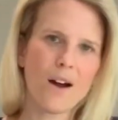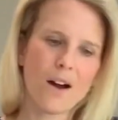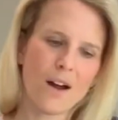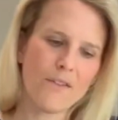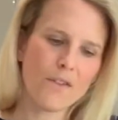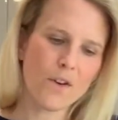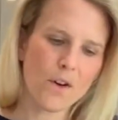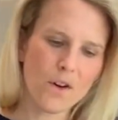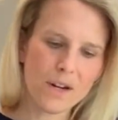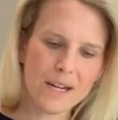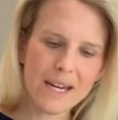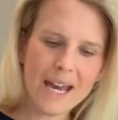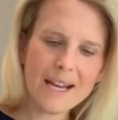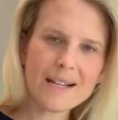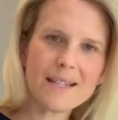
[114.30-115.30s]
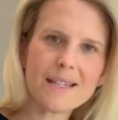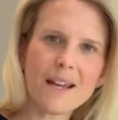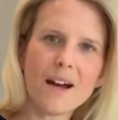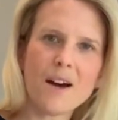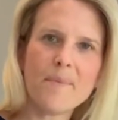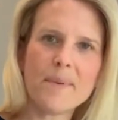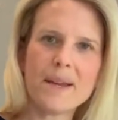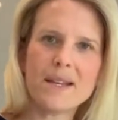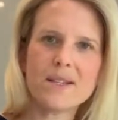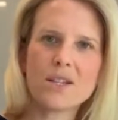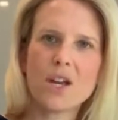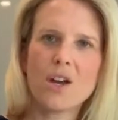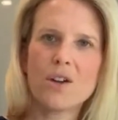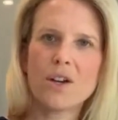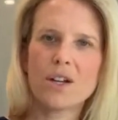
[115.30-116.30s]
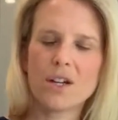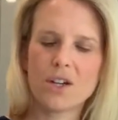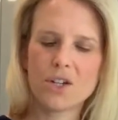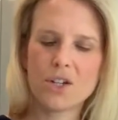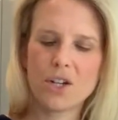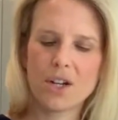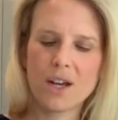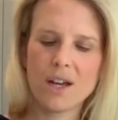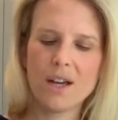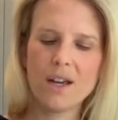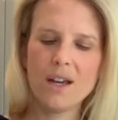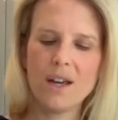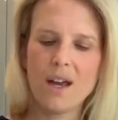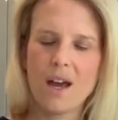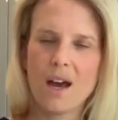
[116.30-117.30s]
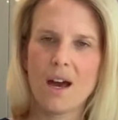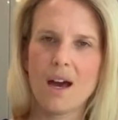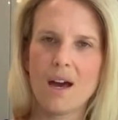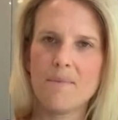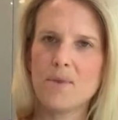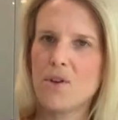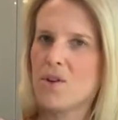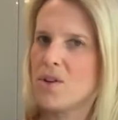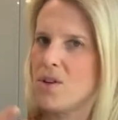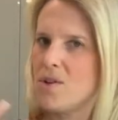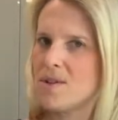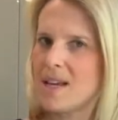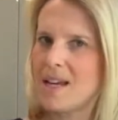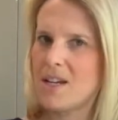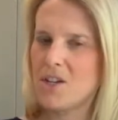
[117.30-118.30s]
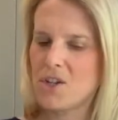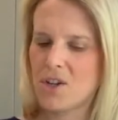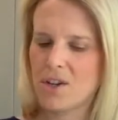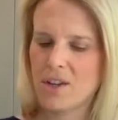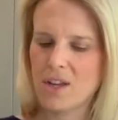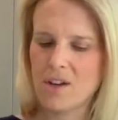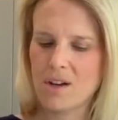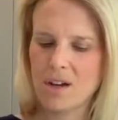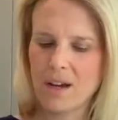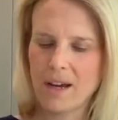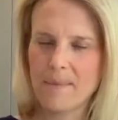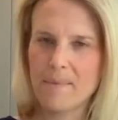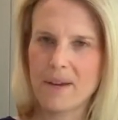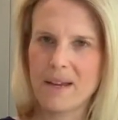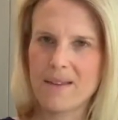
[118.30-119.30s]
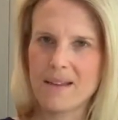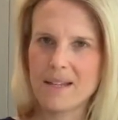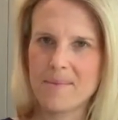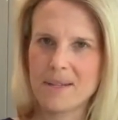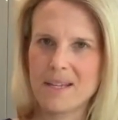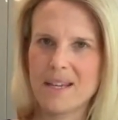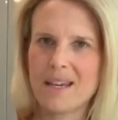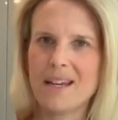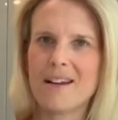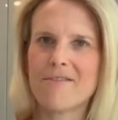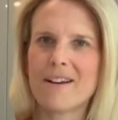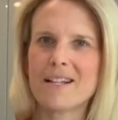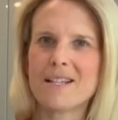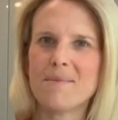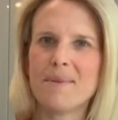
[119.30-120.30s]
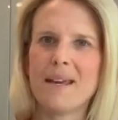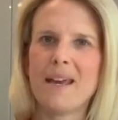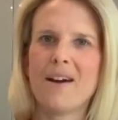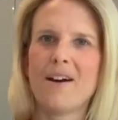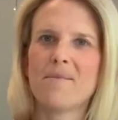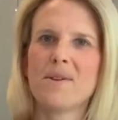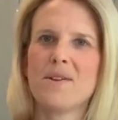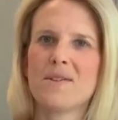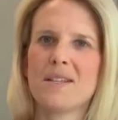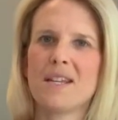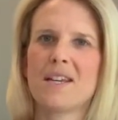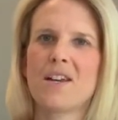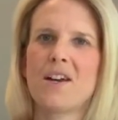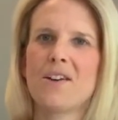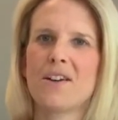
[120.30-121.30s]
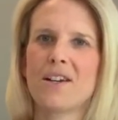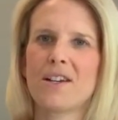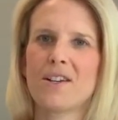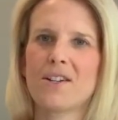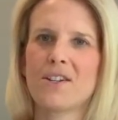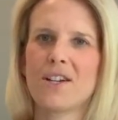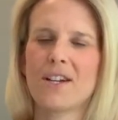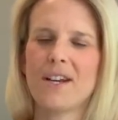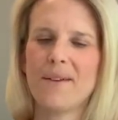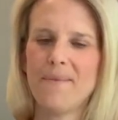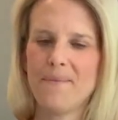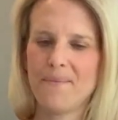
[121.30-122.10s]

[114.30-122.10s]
I've got next up is coconut sugar. You can use any sugar that you like, but in this particular recipe I'm using coconut sugar.